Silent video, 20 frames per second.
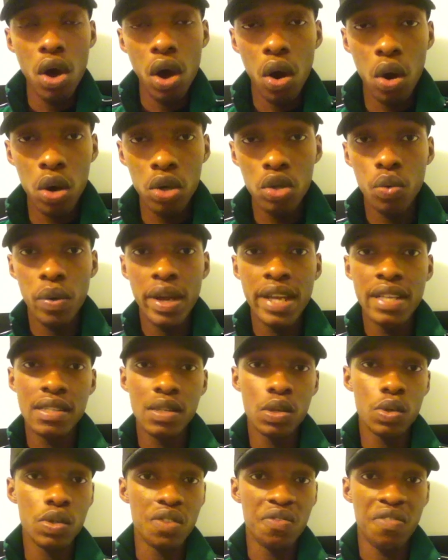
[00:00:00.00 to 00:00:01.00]
all the way
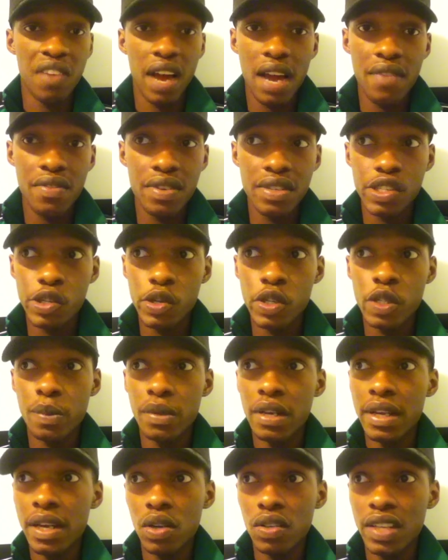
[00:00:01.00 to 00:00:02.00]
until Survivor Series,
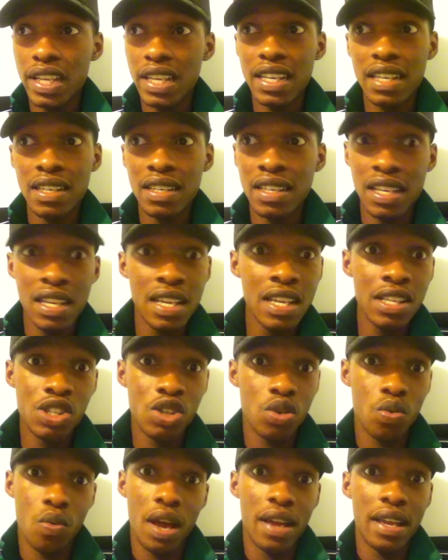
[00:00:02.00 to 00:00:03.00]
but hell, they didn't need to,